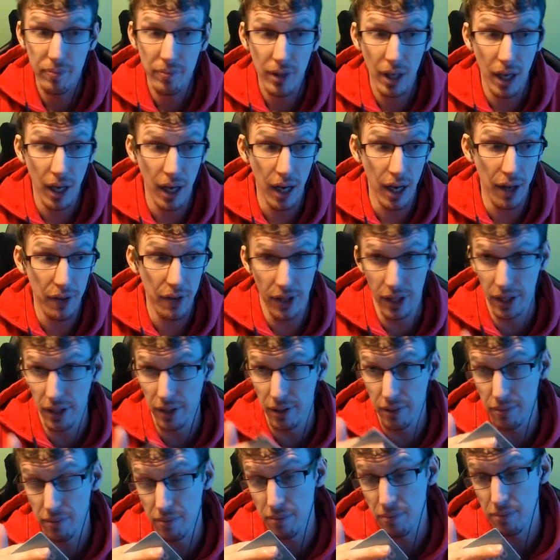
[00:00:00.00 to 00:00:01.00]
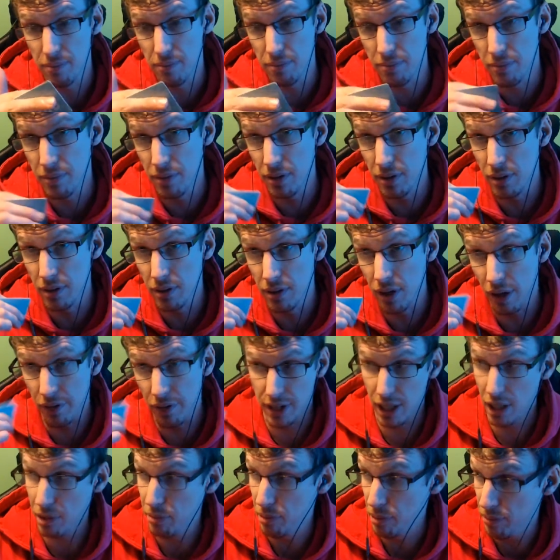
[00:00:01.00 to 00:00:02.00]
and then after
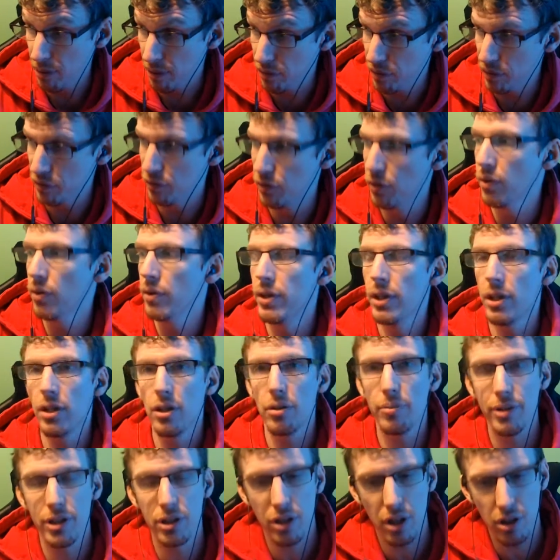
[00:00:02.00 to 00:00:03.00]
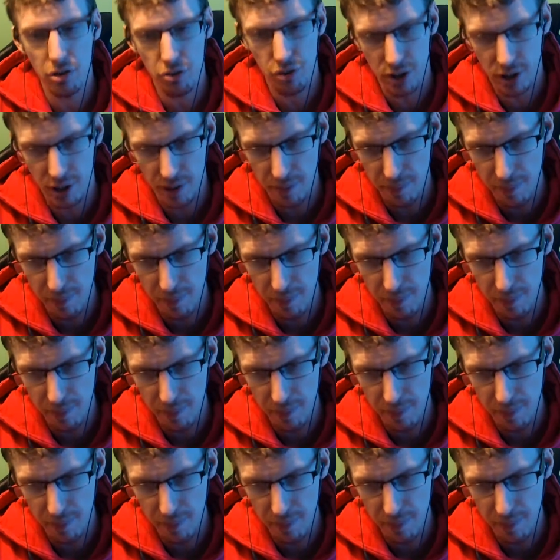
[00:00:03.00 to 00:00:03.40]
that will be Battlefield 4, and then it'll be Star Trek.